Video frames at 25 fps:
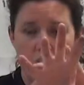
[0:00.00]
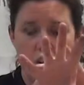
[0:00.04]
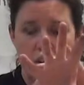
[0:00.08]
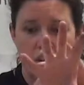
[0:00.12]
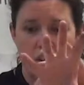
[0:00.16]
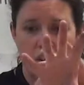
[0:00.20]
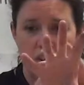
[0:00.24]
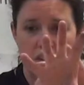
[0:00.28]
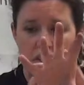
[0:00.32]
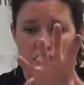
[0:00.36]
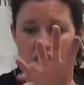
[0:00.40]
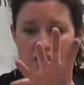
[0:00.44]

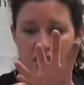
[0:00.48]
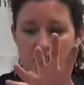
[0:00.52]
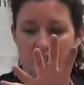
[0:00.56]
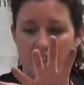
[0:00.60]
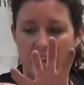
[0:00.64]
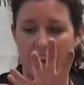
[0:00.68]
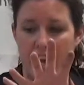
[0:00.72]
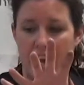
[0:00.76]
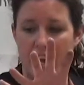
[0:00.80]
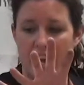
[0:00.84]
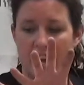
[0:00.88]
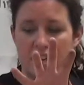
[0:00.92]
You're going to see
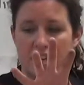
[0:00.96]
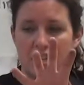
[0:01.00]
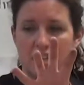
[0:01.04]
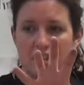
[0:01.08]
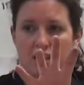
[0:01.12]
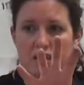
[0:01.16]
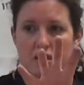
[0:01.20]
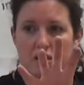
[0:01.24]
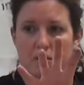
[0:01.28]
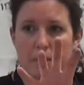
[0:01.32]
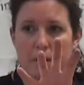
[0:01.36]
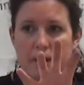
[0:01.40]
the hand, and
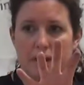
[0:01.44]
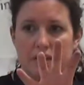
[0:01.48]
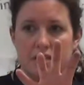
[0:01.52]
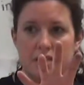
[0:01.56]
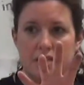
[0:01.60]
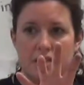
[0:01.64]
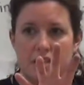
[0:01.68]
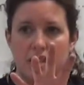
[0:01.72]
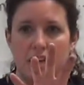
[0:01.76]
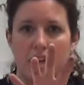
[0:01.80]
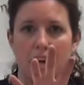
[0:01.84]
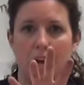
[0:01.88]
then you might
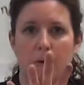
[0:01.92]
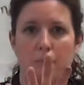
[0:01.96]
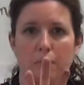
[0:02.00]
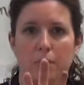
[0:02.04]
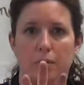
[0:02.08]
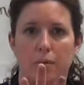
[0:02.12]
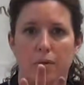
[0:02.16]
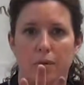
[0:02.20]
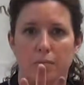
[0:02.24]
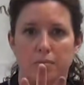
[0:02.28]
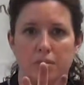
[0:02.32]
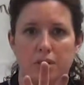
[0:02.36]
see the
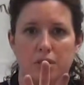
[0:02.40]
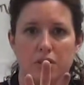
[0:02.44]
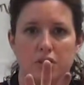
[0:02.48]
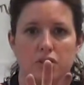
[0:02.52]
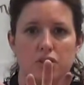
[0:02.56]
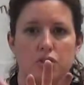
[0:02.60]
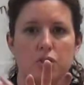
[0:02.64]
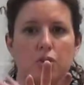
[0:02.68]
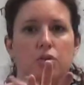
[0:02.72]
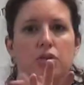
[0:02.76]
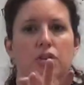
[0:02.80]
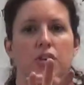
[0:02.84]
elbow up to the
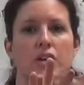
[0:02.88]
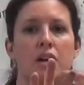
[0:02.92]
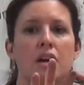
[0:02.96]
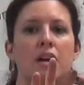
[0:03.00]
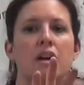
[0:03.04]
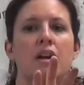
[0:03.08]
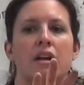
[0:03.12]
shoulder.